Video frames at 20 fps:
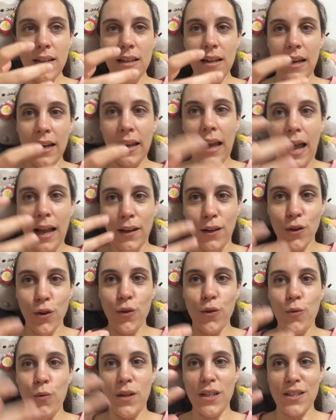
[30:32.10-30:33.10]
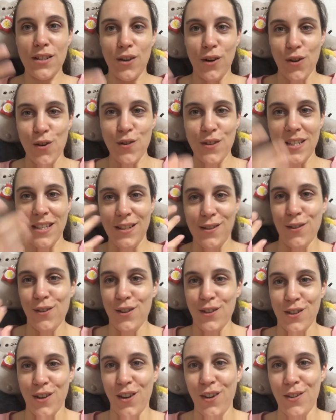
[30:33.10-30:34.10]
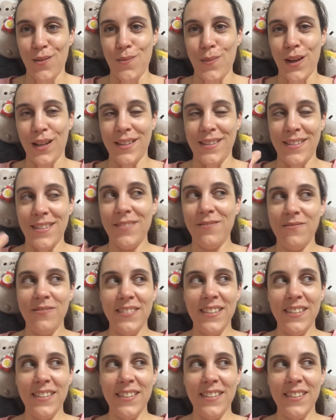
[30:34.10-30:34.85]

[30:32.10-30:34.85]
Like, I know with clothes it looks good, but